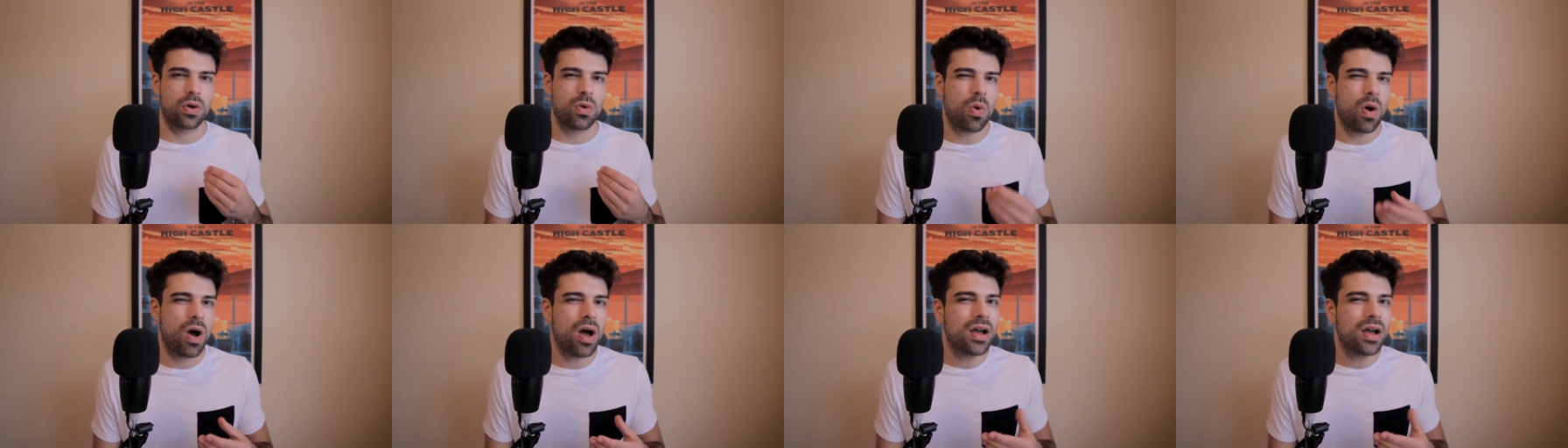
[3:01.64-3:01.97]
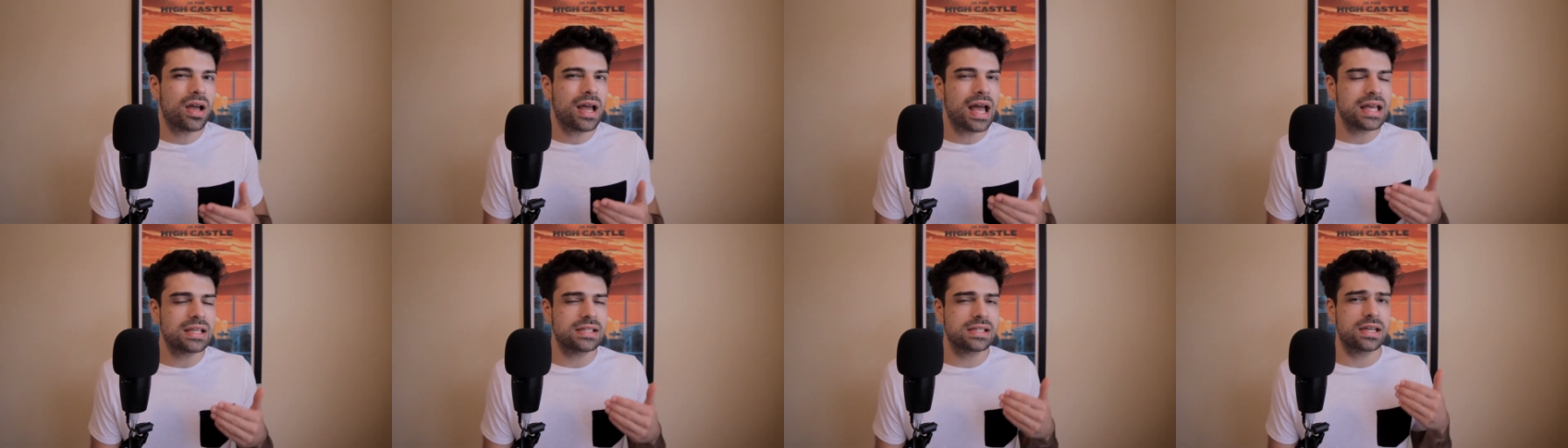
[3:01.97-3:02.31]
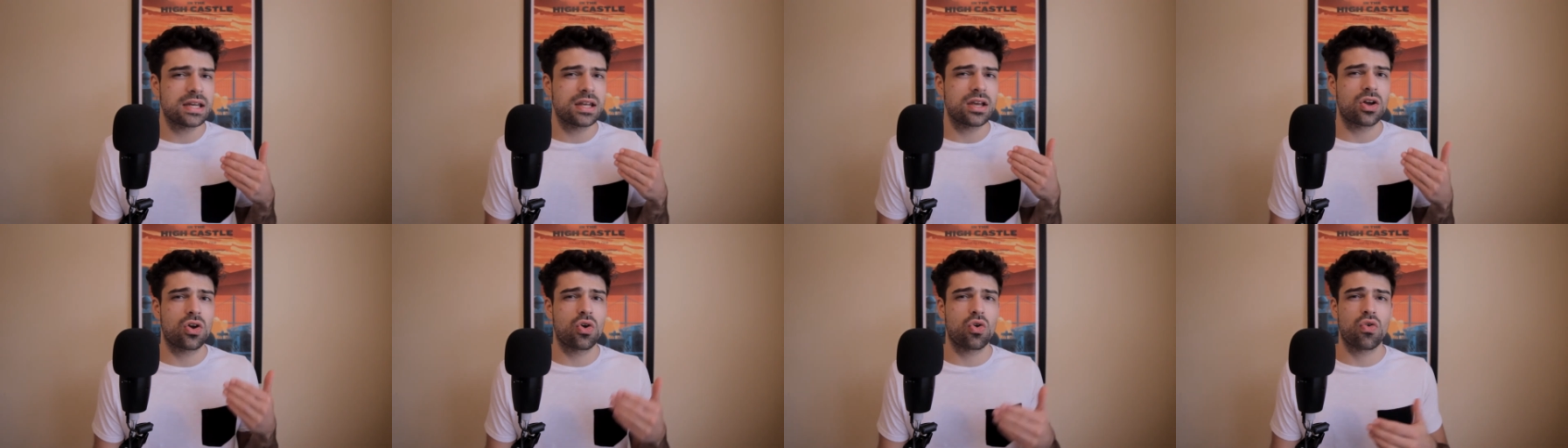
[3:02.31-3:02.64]
Kuang has an
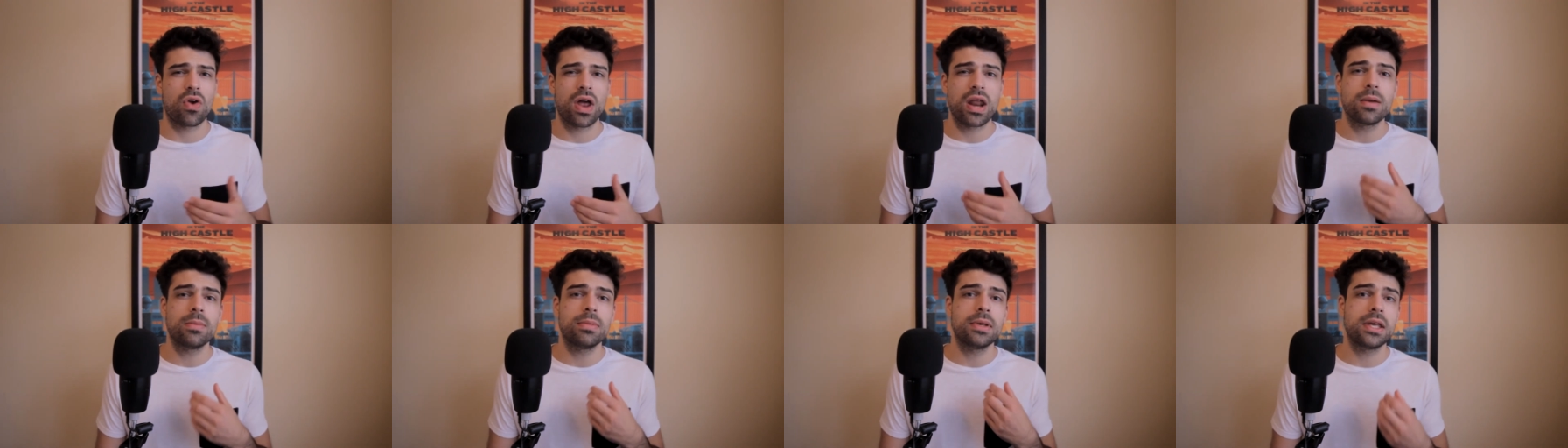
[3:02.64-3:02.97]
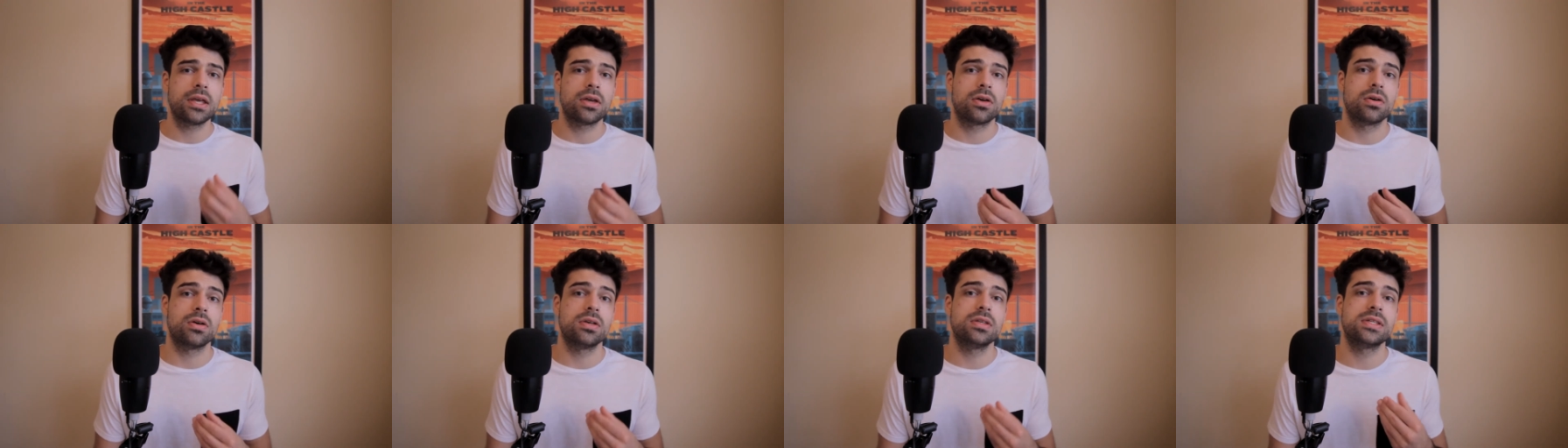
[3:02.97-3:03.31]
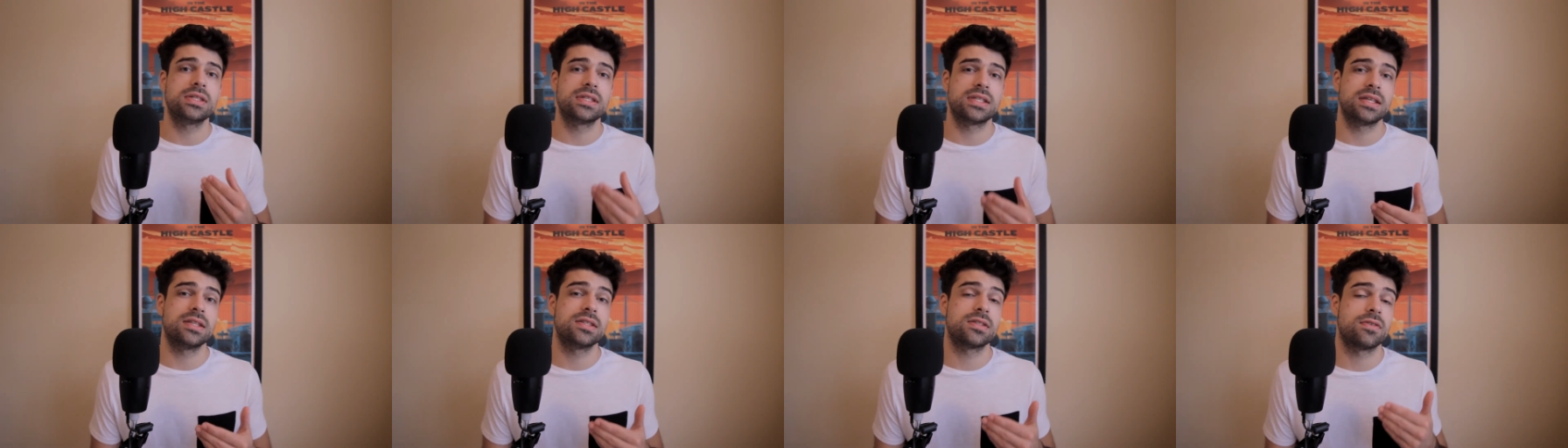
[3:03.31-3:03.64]
incredibly good
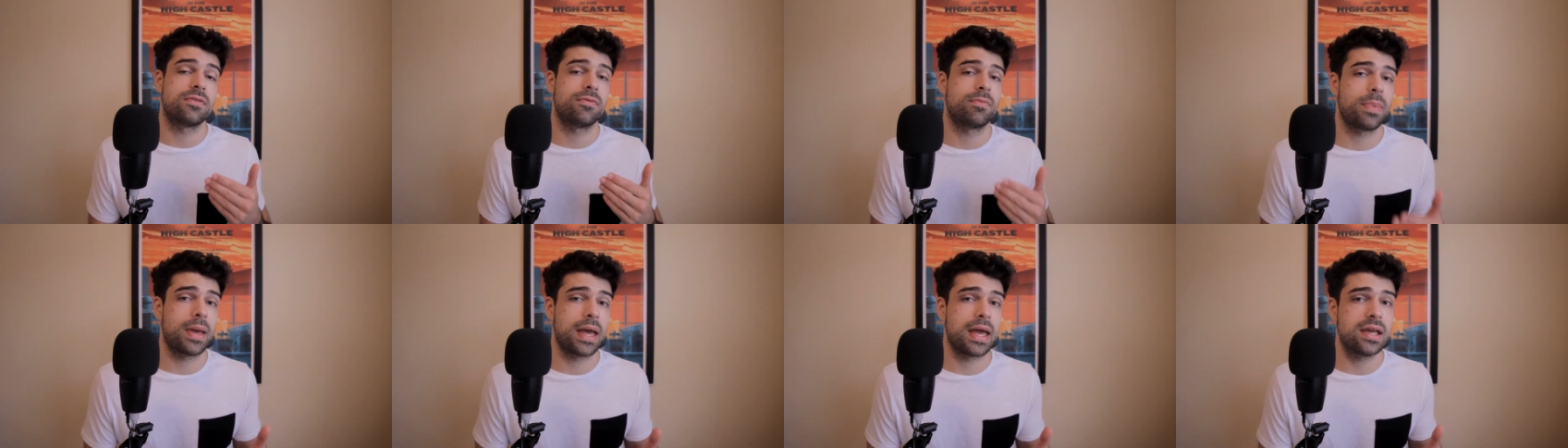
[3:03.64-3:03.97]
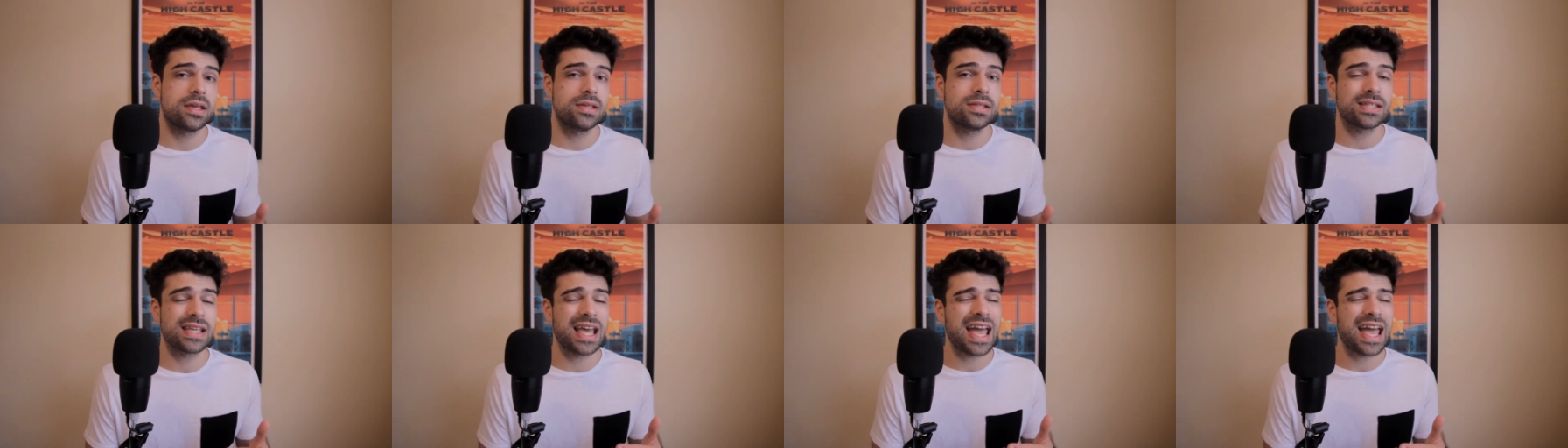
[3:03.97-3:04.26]
sense of pace